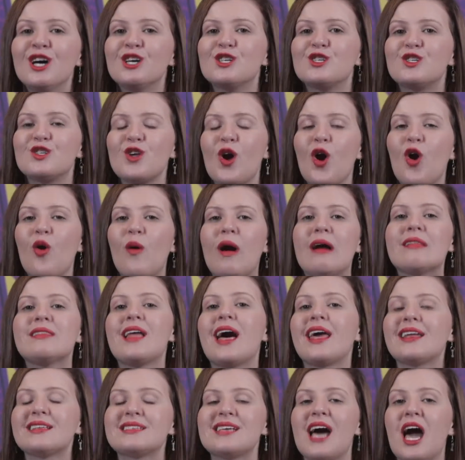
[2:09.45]
So a
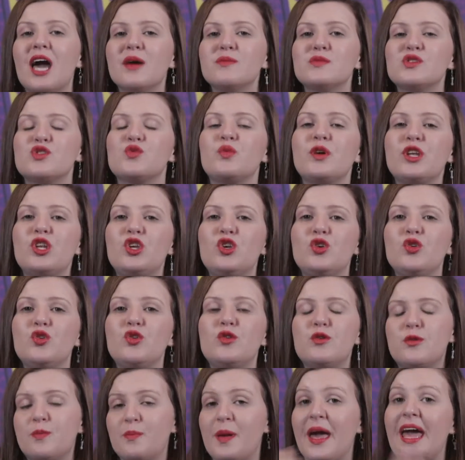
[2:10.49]
lot of times when
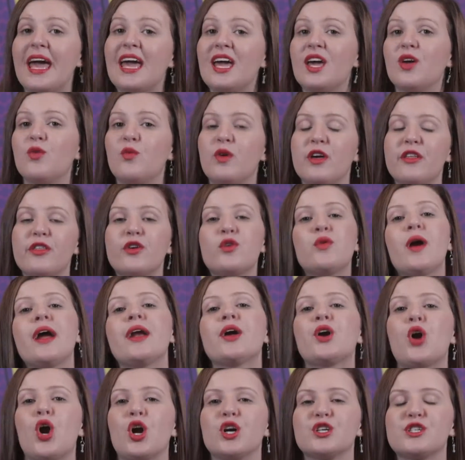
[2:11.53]
you pay with
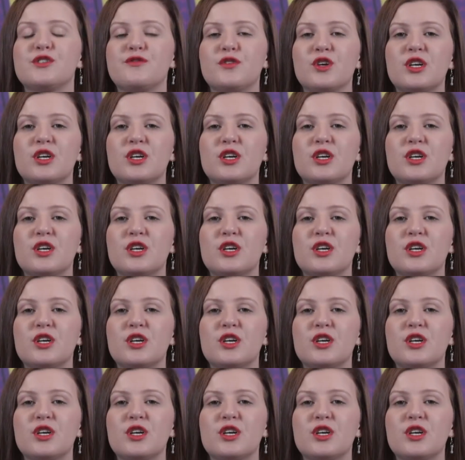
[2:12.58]
credit cards,